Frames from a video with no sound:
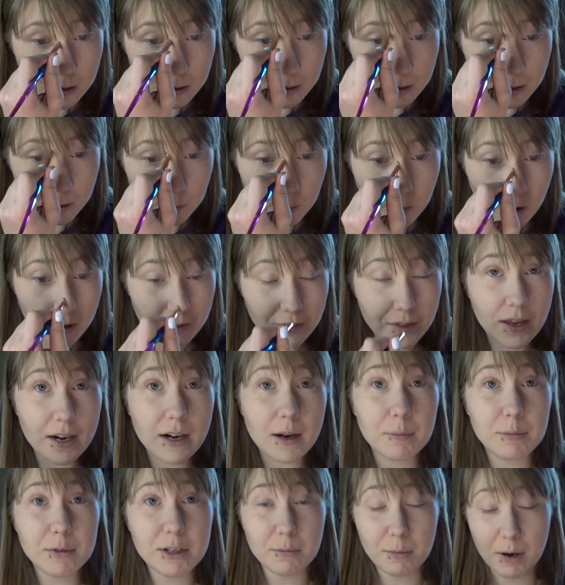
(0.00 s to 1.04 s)
And I brought that
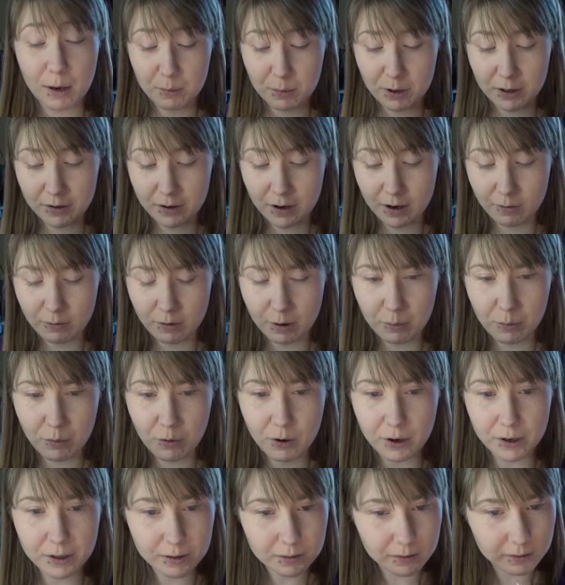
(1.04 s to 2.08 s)
up to my mother at one
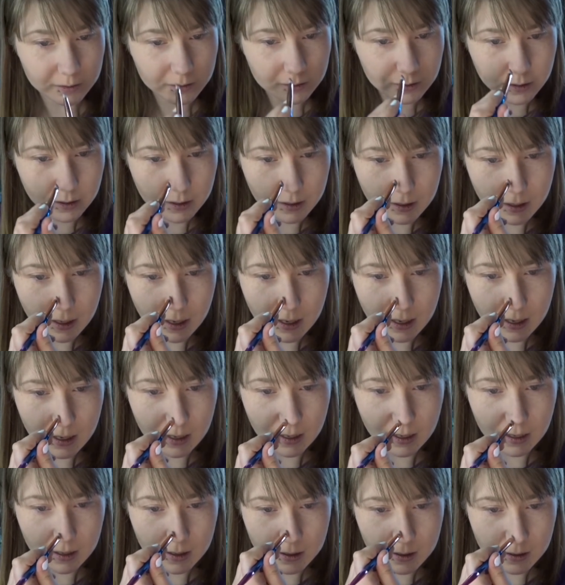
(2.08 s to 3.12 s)
point, like,
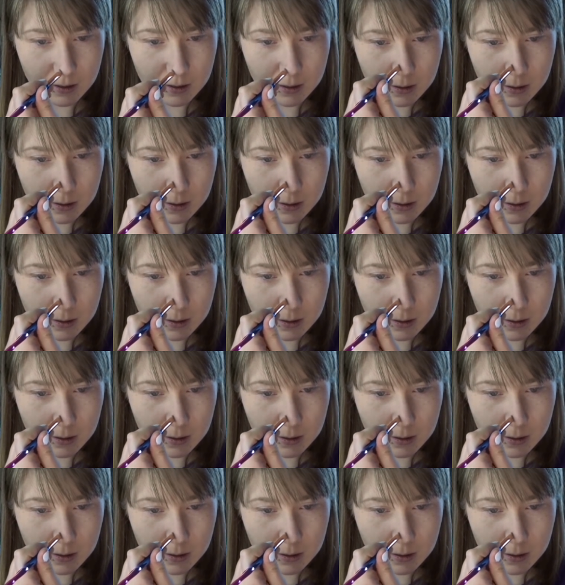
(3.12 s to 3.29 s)
hey,